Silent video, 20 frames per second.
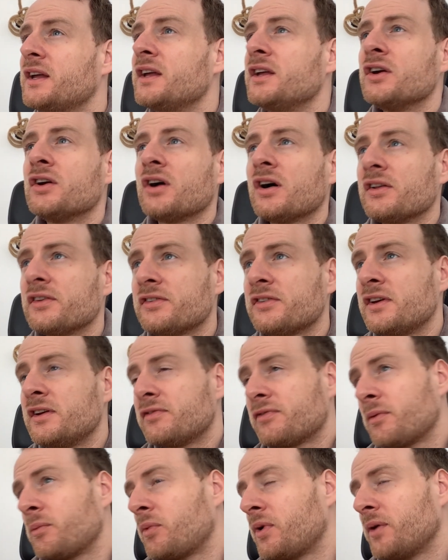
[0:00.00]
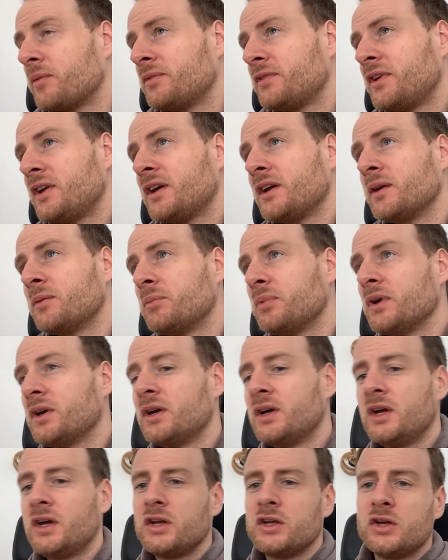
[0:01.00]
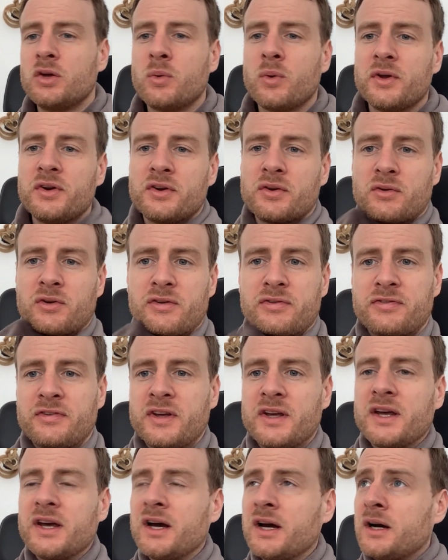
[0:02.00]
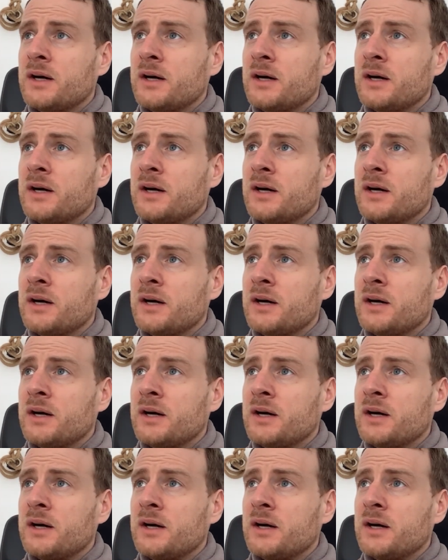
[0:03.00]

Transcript: can't see from where I'm sitting, but you wonder if it